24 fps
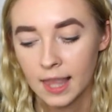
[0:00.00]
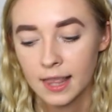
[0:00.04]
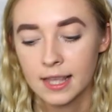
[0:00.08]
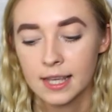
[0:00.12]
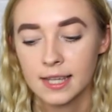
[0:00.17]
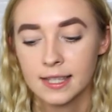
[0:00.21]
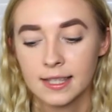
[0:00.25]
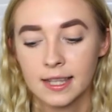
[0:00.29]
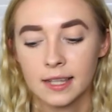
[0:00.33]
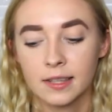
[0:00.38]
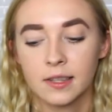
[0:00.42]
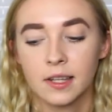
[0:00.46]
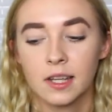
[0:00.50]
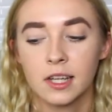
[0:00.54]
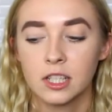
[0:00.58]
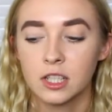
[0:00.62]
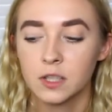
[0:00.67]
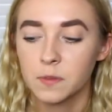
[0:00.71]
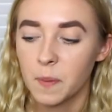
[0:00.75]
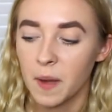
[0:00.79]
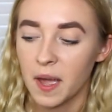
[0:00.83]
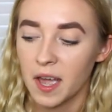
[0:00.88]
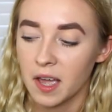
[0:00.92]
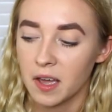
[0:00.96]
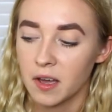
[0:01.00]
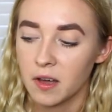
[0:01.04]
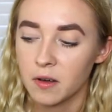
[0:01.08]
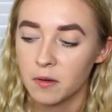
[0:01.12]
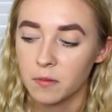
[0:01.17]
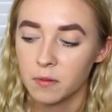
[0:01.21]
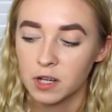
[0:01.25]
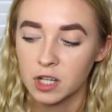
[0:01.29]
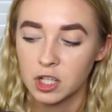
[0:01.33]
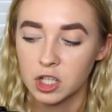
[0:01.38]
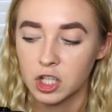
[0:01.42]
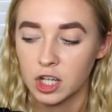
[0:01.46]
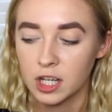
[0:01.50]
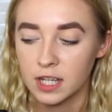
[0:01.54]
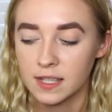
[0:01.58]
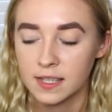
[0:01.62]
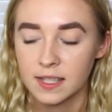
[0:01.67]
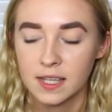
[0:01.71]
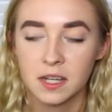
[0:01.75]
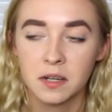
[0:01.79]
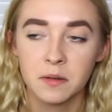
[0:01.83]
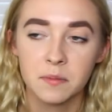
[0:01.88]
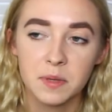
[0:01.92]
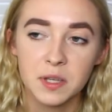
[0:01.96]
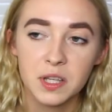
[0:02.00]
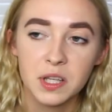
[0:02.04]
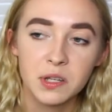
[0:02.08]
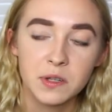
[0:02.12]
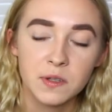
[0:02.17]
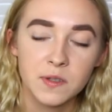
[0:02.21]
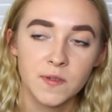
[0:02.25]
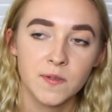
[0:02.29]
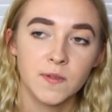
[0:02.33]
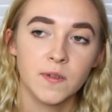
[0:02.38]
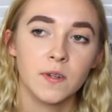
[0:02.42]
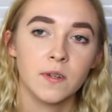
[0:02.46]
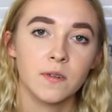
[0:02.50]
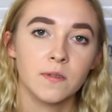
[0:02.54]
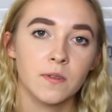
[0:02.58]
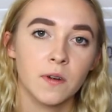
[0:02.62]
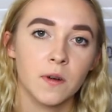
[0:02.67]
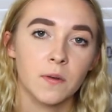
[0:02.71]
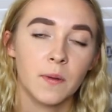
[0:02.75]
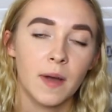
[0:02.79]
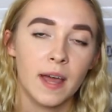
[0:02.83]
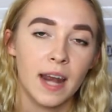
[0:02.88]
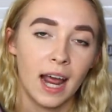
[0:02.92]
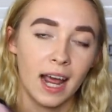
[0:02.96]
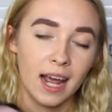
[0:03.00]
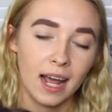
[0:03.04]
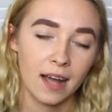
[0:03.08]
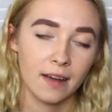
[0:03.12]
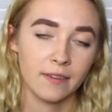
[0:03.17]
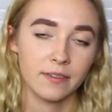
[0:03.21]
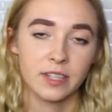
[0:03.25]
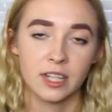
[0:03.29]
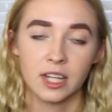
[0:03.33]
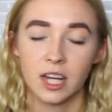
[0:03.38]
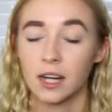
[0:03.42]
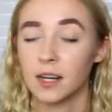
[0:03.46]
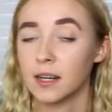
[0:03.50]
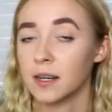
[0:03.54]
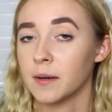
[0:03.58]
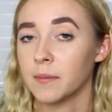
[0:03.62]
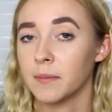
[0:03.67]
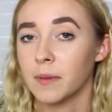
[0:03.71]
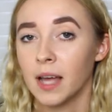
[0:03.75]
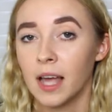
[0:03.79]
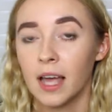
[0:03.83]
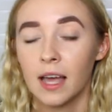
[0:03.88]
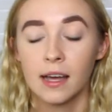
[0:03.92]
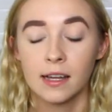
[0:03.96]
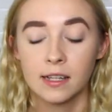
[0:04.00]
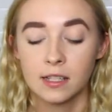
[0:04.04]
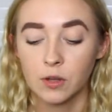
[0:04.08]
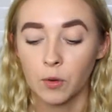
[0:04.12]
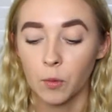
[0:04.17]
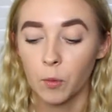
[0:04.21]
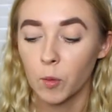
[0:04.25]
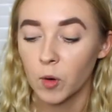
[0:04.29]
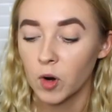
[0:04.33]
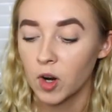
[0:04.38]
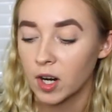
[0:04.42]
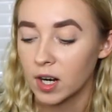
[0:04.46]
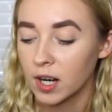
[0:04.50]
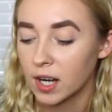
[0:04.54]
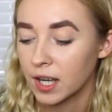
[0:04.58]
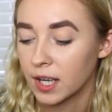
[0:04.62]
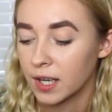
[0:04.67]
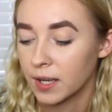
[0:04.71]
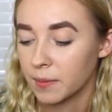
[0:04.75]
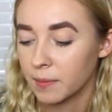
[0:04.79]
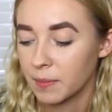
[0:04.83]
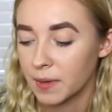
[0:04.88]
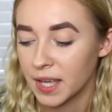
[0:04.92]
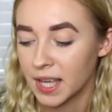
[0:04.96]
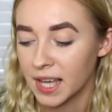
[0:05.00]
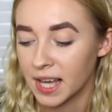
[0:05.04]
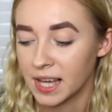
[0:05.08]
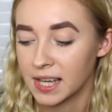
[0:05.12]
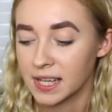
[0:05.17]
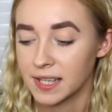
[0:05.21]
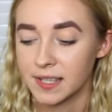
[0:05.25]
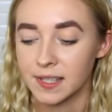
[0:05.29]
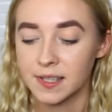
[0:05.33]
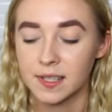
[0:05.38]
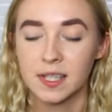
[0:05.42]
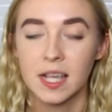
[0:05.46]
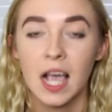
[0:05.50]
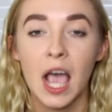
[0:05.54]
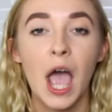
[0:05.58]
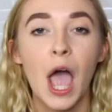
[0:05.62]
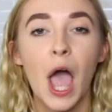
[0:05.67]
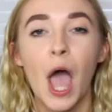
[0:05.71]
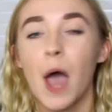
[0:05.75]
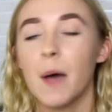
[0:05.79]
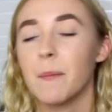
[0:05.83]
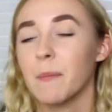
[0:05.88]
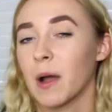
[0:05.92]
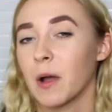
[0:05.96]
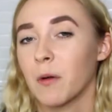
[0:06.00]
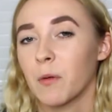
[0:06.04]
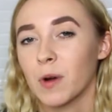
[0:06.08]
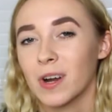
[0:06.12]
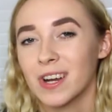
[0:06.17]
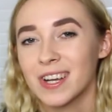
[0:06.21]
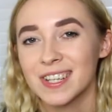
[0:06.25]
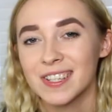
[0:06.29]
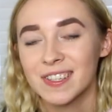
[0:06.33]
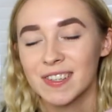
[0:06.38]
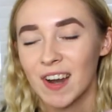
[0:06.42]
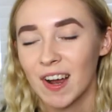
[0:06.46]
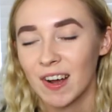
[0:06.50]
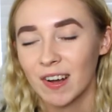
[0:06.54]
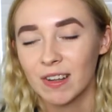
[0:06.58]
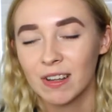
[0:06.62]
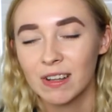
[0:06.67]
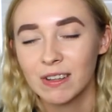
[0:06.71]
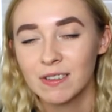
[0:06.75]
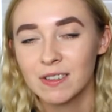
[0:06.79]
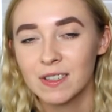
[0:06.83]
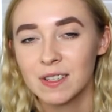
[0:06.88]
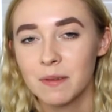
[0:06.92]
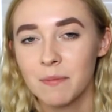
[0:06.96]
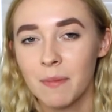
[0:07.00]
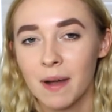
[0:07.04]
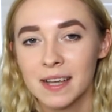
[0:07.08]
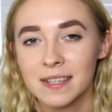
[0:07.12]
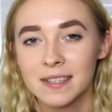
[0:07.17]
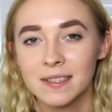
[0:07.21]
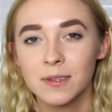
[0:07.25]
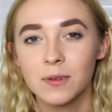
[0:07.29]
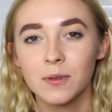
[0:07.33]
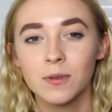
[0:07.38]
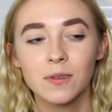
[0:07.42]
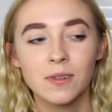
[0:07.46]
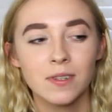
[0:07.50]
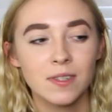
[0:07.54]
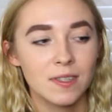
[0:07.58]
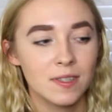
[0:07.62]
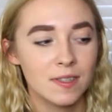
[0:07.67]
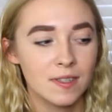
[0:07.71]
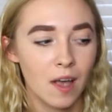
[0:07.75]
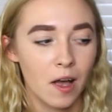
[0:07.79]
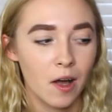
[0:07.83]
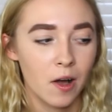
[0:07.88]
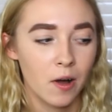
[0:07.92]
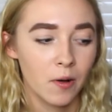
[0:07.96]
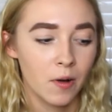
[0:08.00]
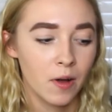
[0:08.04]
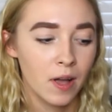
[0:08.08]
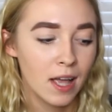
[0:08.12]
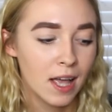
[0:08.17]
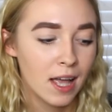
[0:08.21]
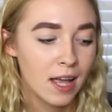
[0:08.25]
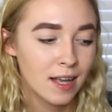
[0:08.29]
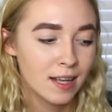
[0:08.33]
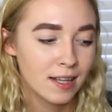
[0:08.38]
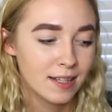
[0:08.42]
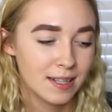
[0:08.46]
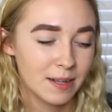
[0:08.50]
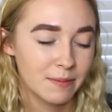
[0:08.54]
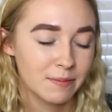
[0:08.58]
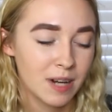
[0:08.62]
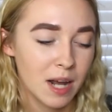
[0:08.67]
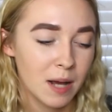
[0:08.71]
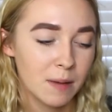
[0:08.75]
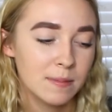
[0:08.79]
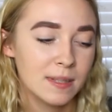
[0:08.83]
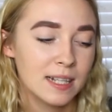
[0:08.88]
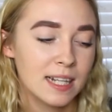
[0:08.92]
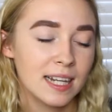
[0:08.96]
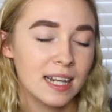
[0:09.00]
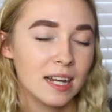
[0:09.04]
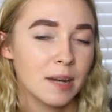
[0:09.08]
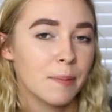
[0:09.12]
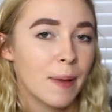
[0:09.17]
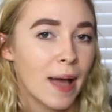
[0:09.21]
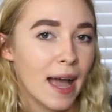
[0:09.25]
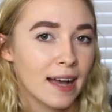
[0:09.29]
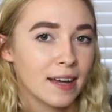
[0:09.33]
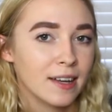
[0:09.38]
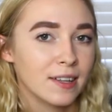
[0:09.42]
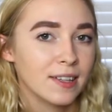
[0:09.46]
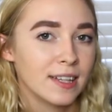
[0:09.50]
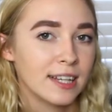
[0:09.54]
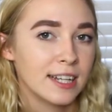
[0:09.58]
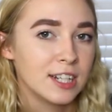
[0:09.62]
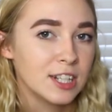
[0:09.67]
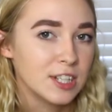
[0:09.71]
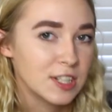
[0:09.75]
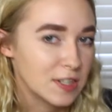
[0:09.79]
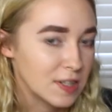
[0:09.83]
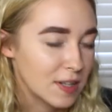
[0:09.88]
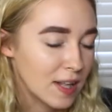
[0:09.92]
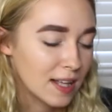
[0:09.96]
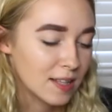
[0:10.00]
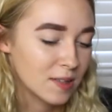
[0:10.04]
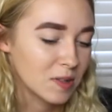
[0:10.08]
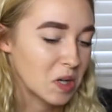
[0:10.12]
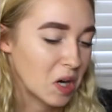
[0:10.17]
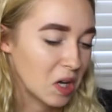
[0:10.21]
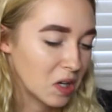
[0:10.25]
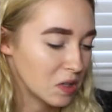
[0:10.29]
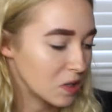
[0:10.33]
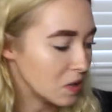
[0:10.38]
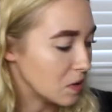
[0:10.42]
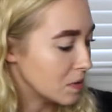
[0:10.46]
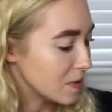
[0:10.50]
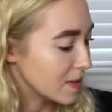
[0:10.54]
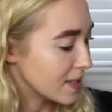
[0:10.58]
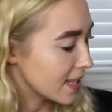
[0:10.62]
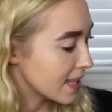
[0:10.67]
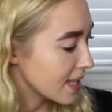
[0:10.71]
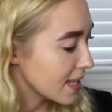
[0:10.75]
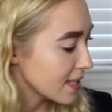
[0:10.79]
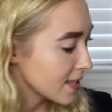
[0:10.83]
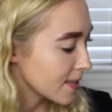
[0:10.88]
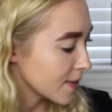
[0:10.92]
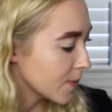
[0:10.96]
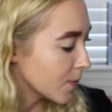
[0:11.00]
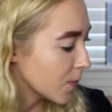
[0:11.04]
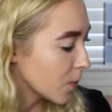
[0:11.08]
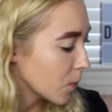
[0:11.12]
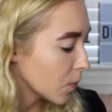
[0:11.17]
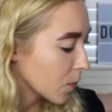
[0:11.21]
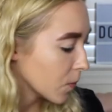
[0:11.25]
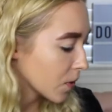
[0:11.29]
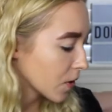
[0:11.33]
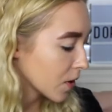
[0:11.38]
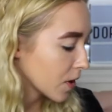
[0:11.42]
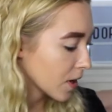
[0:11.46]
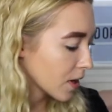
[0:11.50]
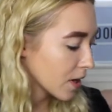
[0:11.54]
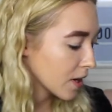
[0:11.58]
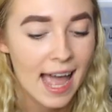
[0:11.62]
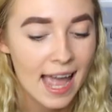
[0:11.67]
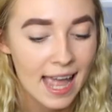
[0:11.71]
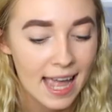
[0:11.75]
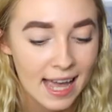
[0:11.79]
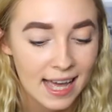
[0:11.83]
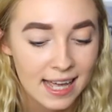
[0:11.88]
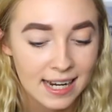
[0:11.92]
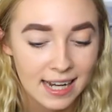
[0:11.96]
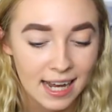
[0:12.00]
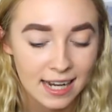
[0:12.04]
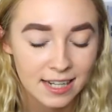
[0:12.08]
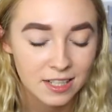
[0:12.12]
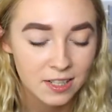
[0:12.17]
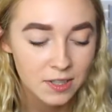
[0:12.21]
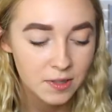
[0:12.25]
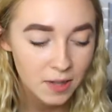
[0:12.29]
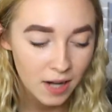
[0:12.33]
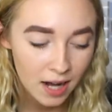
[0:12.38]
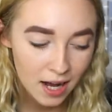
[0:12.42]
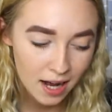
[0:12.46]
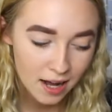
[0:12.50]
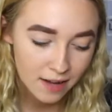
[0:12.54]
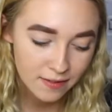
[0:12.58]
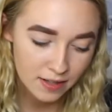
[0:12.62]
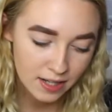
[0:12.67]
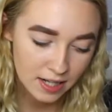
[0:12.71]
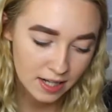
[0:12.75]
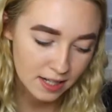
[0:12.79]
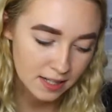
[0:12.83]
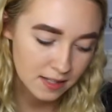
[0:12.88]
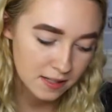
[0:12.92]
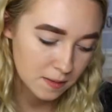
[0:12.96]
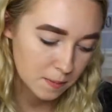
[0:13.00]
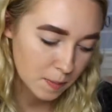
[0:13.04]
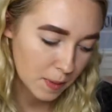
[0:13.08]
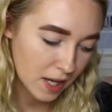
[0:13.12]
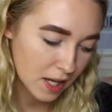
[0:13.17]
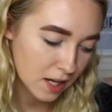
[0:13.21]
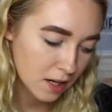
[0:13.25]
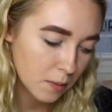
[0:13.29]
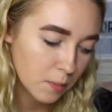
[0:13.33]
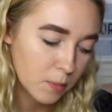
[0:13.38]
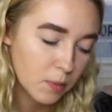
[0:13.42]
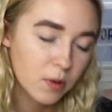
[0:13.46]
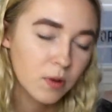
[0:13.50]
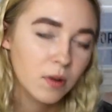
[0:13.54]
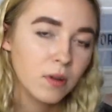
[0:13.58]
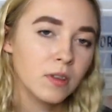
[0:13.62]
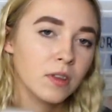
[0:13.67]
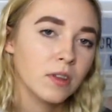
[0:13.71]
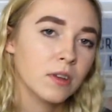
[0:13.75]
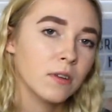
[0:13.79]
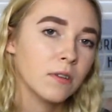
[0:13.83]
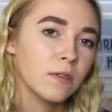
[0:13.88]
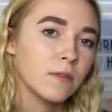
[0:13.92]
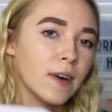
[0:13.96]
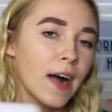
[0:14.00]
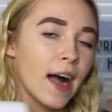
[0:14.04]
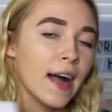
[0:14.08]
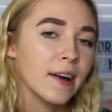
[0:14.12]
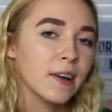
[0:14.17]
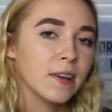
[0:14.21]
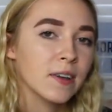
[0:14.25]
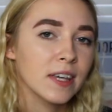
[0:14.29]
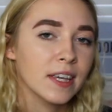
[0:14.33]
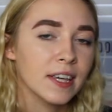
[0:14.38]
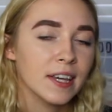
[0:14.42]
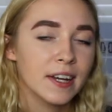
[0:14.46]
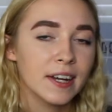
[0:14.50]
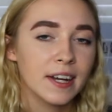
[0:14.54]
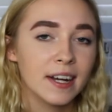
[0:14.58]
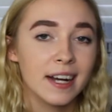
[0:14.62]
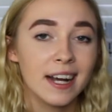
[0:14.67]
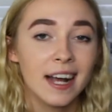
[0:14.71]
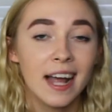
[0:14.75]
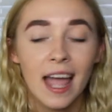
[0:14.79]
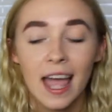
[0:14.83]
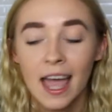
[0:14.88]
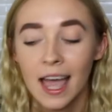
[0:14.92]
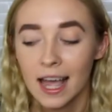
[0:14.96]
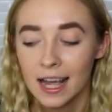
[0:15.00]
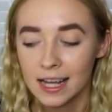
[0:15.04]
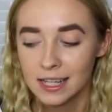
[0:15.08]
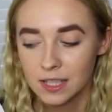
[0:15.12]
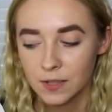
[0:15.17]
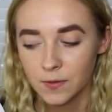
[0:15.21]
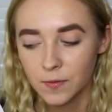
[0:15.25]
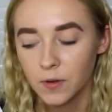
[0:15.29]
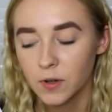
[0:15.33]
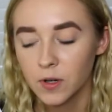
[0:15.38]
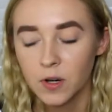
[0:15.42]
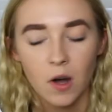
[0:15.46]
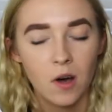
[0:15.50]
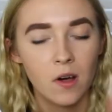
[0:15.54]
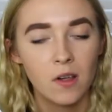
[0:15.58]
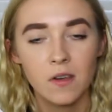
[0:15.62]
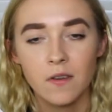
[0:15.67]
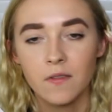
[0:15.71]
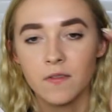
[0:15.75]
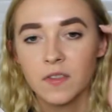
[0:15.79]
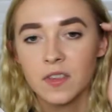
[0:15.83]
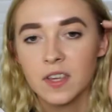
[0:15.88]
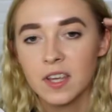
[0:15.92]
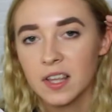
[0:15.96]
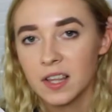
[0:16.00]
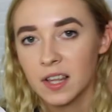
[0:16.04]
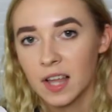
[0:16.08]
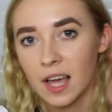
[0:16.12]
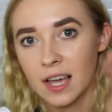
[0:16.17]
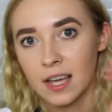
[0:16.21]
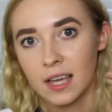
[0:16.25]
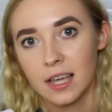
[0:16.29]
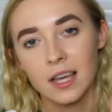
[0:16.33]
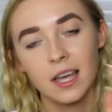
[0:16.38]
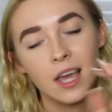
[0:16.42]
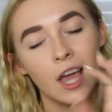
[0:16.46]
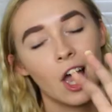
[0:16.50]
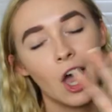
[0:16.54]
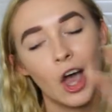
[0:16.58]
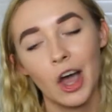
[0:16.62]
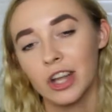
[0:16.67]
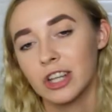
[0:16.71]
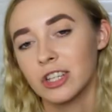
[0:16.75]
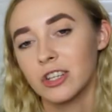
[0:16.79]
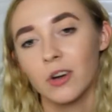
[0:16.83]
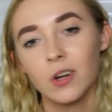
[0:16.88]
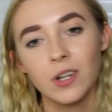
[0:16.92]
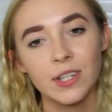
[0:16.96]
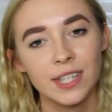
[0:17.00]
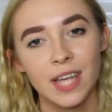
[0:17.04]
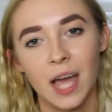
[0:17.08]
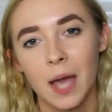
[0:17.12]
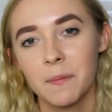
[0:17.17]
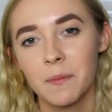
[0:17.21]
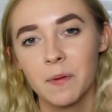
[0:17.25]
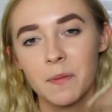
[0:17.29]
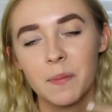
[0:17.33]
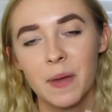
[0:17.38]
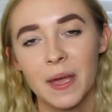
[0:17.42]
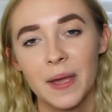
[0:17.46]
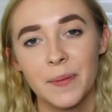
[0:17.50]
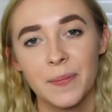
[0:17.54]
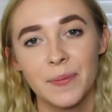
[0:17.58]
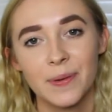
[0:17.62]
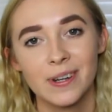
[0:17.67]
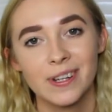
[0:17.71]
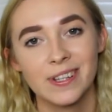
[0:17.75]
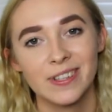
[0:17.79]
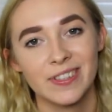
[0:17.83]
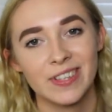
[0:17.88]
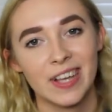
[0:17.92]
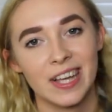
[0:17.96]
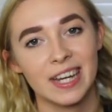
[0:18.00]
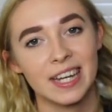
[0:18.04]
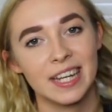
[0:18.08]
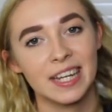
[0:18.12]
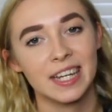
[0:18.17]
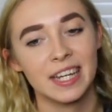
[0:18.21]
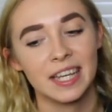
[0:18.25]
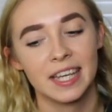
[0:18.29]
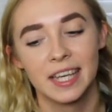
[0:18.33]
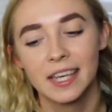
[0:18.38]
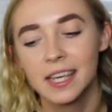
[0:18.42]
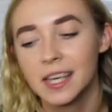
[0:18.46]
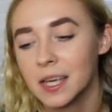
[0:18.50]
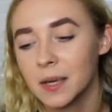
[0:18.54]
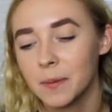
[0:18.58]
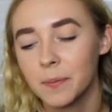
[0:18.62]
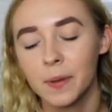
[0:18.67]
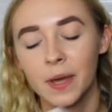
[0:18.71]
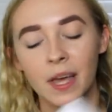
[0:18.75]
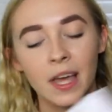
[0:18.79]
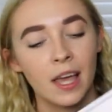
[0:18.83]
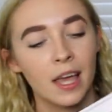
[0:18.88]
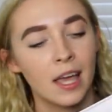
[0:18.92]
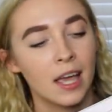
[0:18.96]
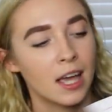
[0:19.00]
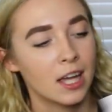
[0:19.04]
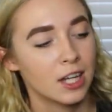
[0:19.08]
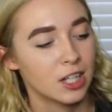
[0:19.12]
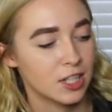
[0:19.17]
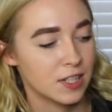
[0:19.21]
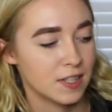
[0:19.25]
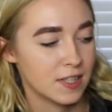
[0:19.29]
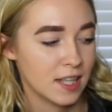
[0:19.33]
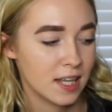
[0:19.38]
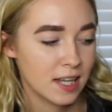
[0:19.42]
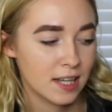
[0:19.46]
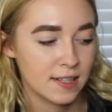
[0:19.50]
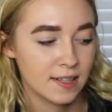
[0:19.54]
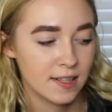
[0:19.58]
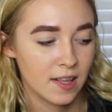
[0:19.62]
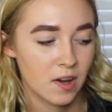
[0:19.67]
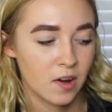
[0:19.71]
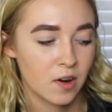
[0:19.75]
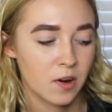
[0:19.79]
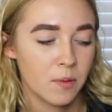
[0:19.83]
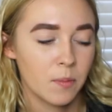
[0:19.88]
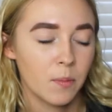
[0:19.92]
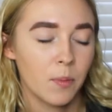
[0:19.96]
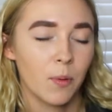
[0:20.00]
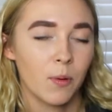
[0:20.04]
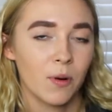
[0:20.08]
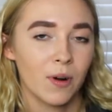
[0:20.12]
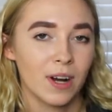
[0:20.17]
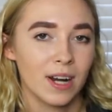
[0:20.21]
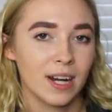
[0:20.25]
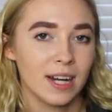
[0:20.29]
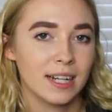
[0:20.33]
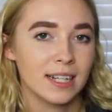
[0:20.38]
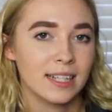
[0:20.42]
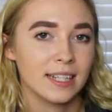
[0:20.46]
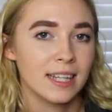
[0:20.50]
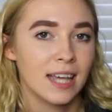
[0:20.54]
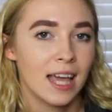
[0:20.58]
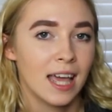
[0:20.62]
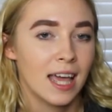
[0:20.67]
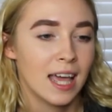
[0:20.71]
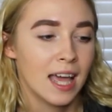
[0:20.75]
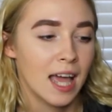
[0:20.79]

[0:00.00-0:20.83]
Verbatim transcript: this lunch pail, which is going to be useful for when I have to come to work because my work is not close to my school, so sometimes I need to pack a lunch, so that's what I'll use this for. And I do have an expandable little file here. It's for all of the like adult type of papers I need to keep, just things that are important.